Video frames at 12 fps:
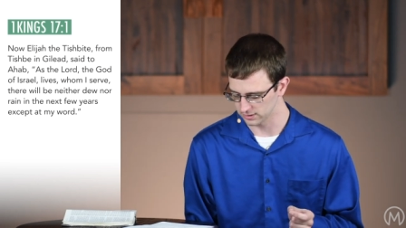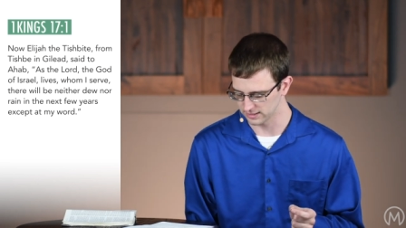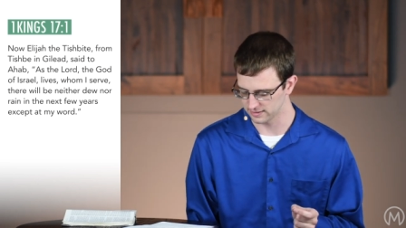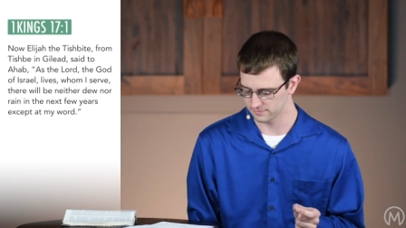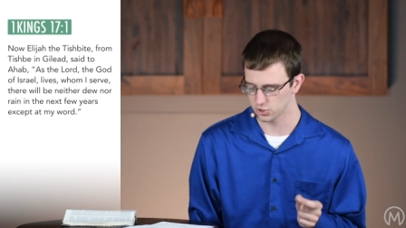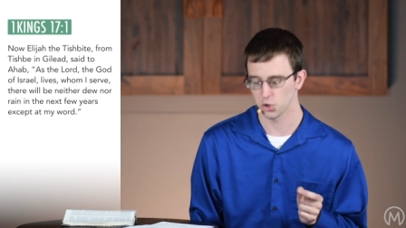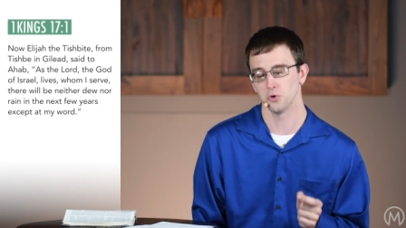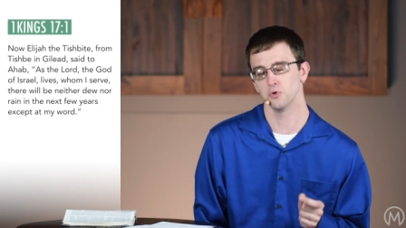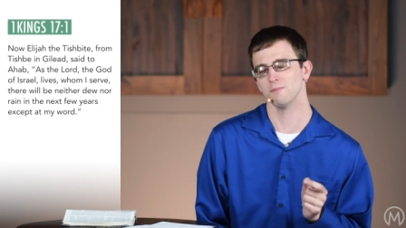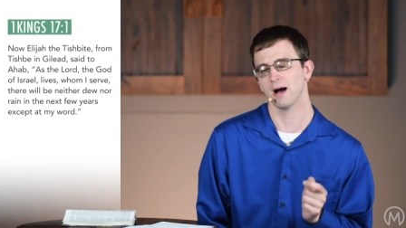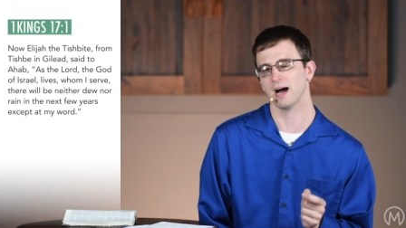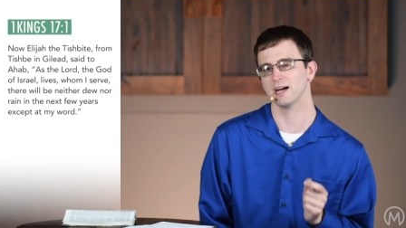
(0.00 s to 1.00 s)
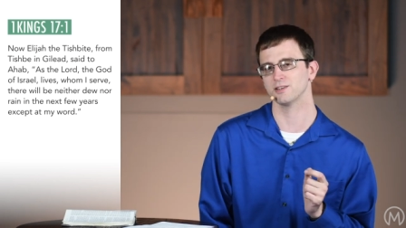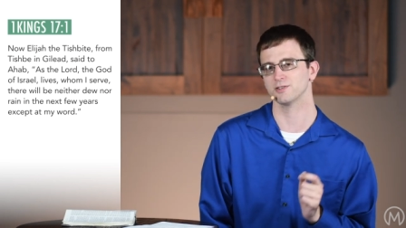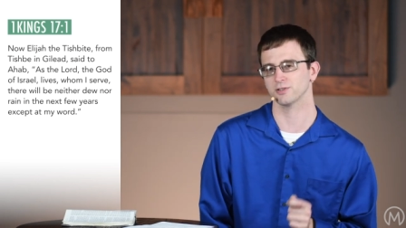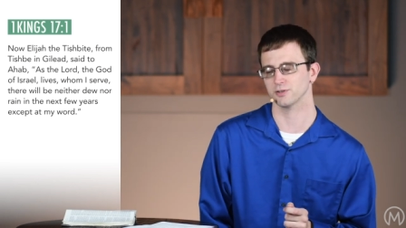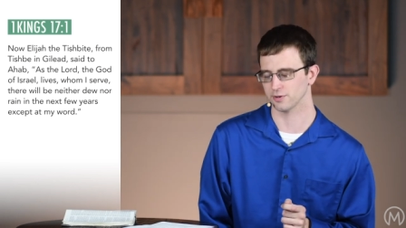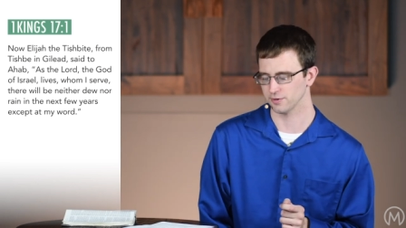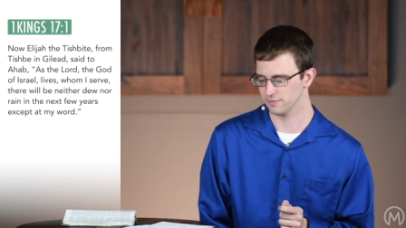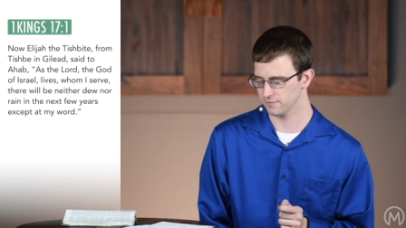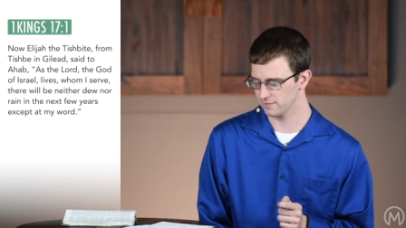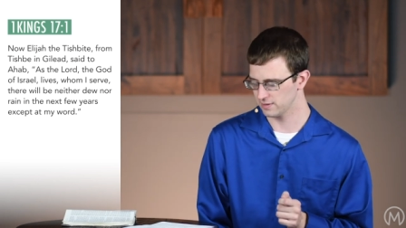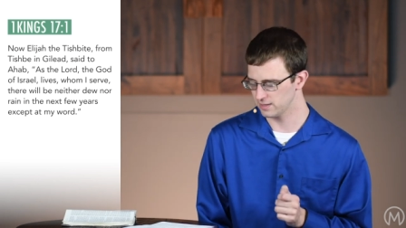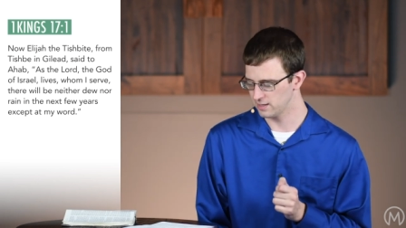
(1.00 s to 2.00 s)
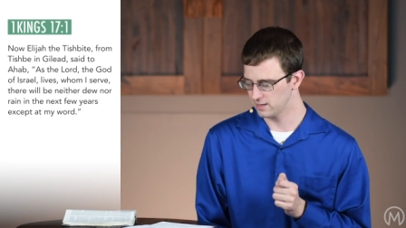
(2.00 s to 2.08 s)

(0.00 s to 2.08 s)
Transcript: lives, whom I serve,